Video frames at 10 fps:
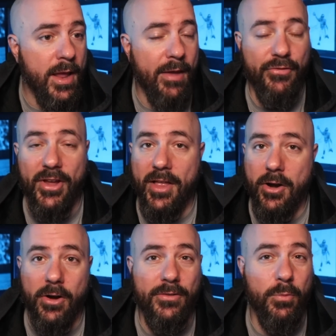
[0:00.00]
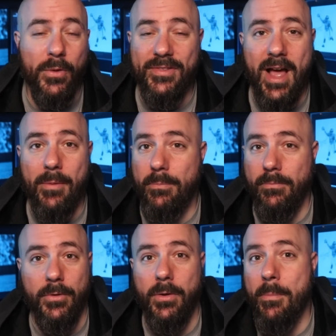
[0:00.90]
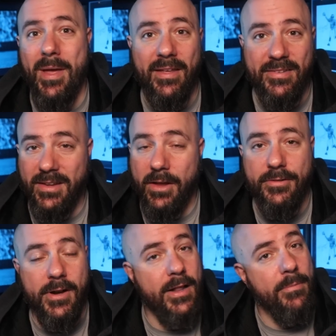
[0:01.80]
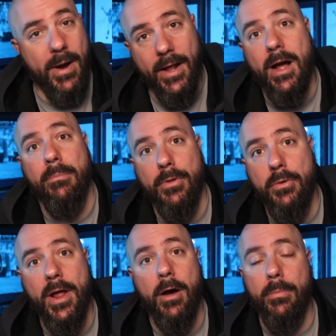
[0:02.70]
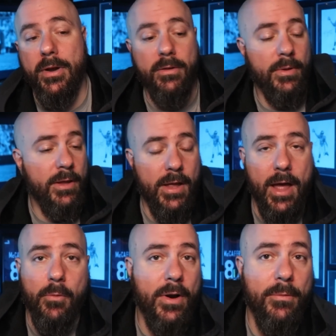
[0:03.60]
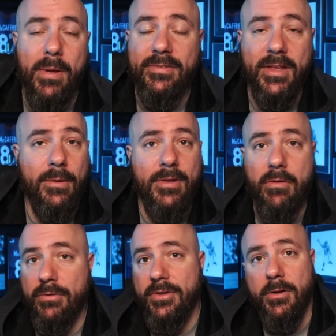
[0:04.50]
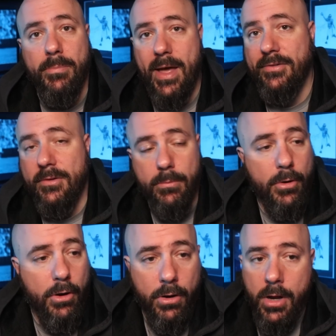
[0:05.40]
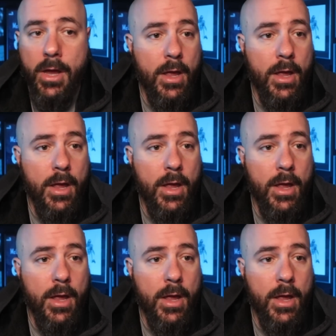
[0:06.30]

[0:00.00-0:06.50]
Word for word: If Jalen Hurts was not amazing yesterday, they might have got blown out, but he had one of the best games I've ever seen him passing the ball.